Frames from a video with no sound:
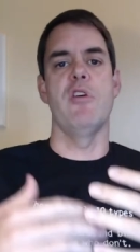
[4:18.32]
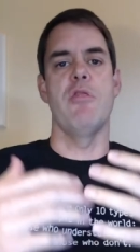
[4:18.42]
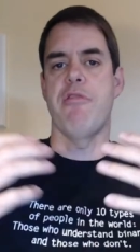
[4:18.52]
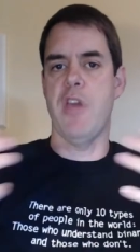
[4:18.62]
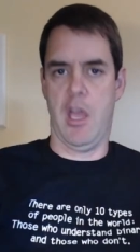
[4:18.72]

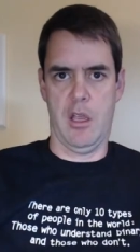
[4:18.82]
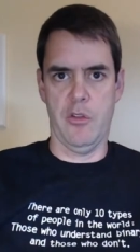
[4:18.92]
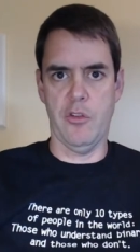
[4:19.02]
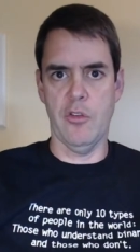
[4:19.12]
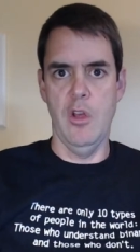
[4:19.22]

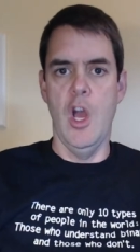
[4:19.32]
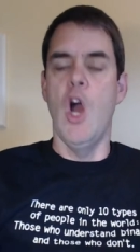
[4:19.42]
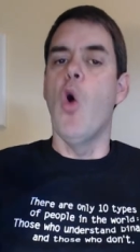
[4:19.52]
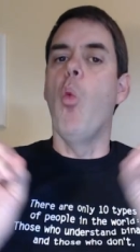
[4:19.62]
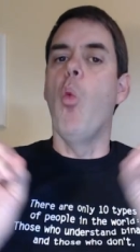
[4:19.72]
things,
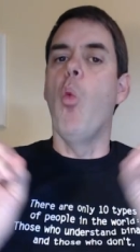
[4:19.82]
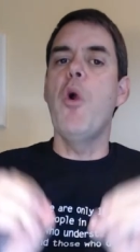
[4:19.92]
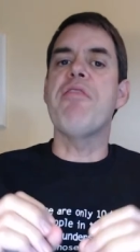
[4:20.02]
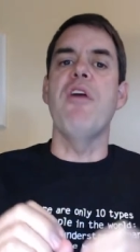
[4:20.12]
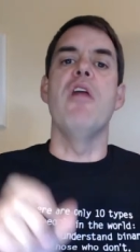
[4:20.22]

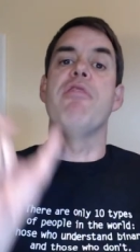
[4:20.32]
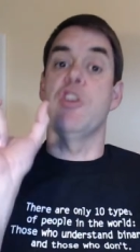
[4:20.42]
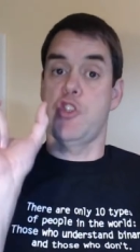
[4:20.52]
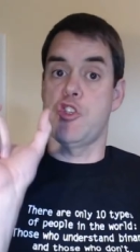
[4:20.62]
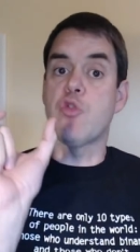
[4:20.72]
with the
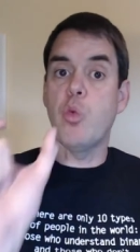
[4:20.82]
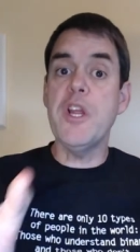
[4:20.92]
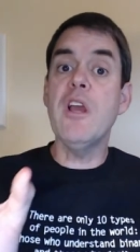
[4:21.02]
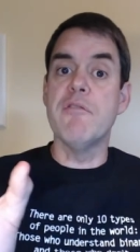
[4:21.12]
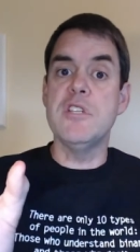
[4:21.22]

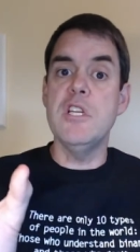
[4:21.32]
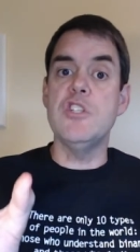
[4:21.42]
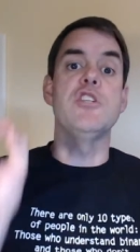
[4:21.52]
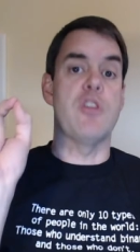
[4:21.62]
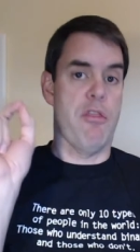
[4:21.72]
string of
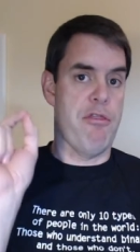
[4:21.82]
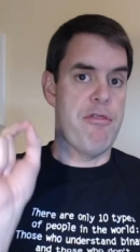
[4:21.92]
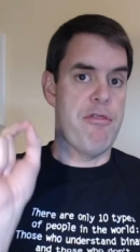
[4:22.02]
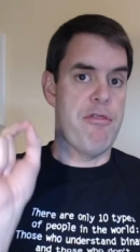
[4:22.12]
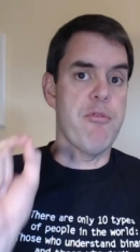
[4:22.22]
digits
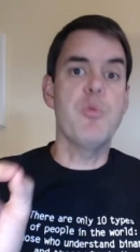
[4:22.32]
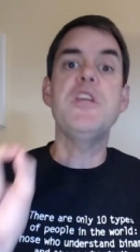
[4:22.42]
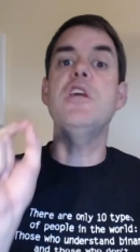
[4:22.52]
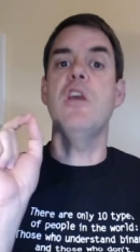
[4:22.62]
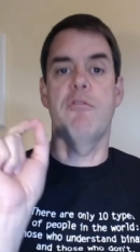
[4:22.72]

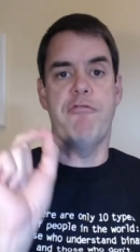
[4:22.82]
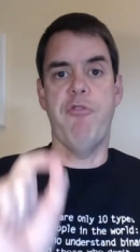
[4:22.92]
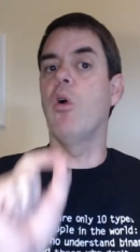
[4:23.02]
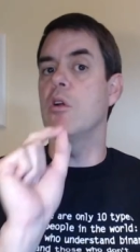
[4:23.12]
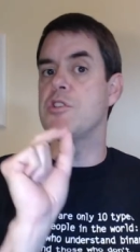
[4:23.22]

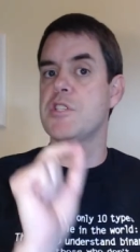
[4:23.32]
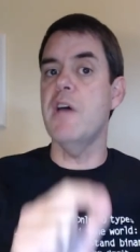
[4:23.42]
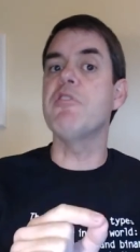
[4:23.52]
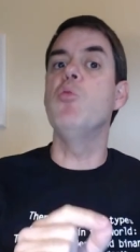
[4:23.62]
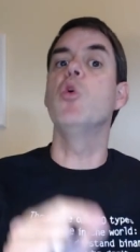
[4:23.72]

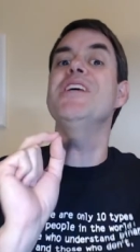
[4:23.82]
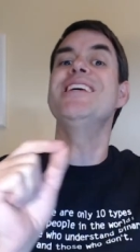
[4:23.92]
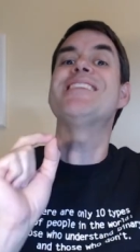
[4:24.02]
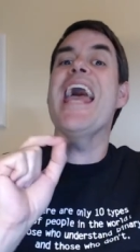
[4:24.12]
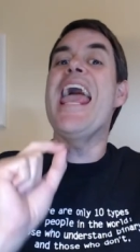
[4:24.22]
347, which
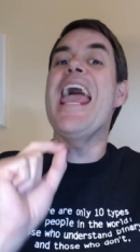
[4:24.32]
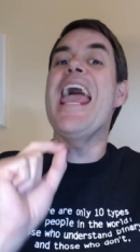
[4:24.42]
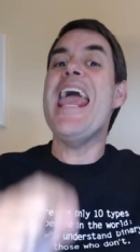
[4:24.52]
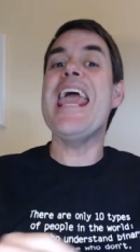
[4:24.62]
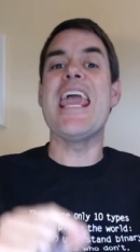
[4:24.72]
is
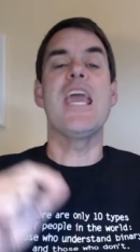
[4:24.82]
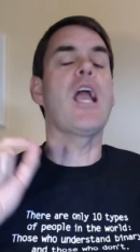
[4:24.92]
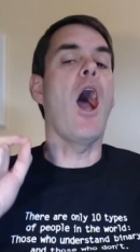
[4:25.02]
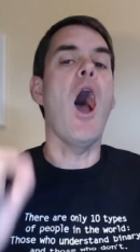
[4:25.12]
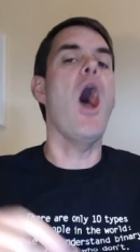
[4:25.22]
a
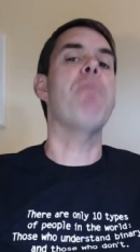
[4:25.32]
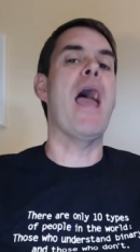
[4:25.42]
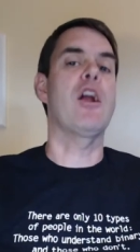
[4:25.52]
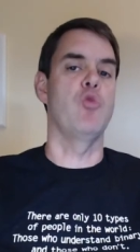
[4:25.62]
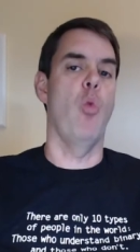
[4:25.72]

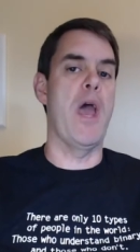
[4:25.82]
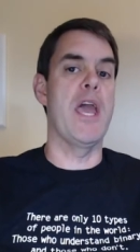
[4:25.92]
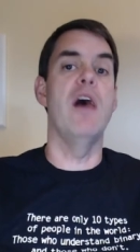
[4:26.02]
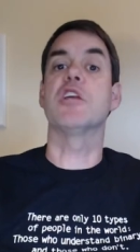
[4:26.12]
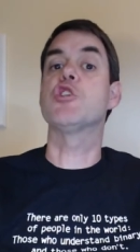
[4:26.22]
compact way
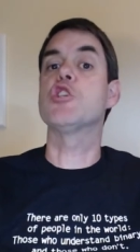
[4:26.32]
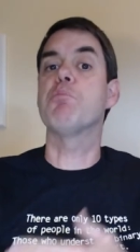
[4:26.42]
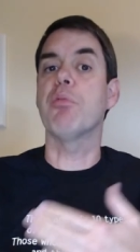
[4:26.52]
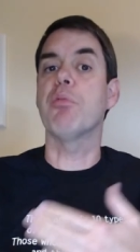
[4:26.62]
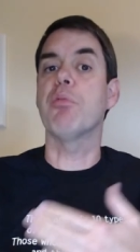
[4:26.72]
of
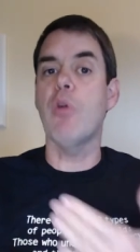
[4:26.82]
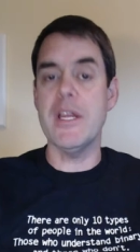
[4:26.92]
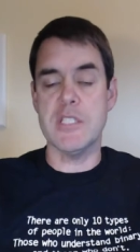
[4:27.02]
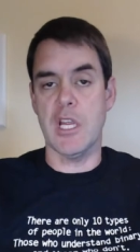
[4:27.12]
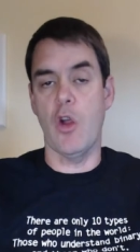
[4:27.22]

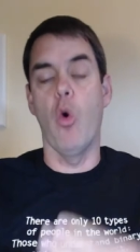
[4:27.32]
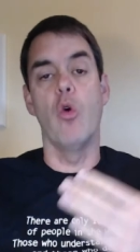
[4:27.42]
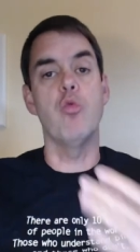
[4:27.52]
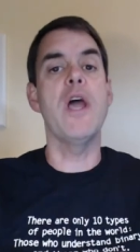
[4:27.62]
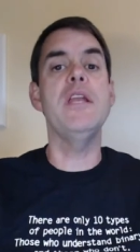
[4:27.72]
expressing or
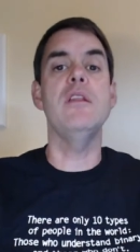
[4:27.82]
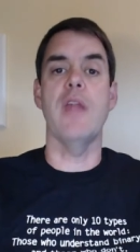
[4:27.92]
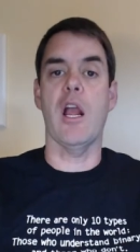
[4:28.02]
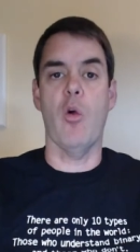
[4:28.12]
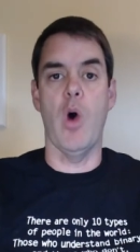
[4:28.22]
writing
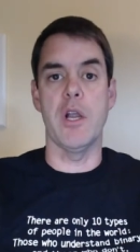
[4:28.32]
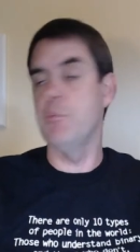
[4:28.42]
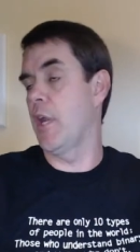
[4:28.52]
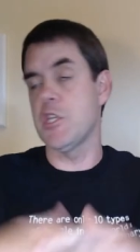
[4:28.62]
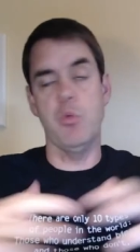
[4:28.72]
that
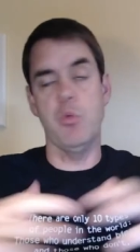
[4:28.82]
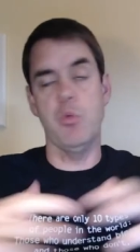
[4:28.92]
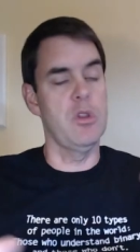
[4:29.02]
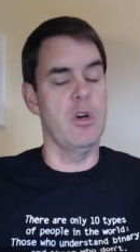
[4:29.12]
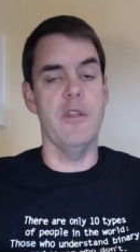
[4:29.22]
quantity. But as we'll
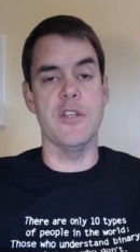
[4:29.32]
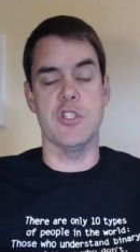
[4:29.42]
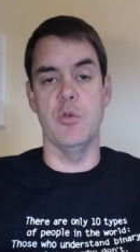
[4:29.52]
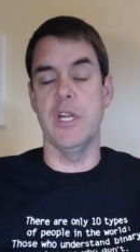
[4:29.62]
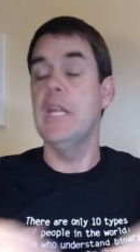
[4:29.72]
learn in this
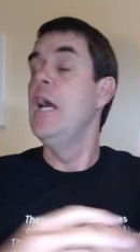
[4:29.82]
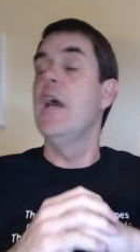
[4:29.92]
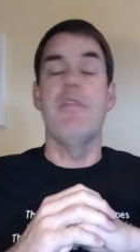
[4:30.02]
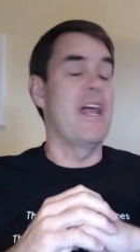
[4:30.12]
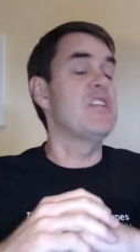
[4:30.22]
unit,
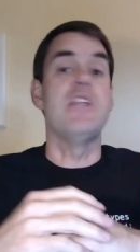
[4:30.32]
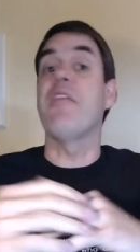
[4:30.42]
that is not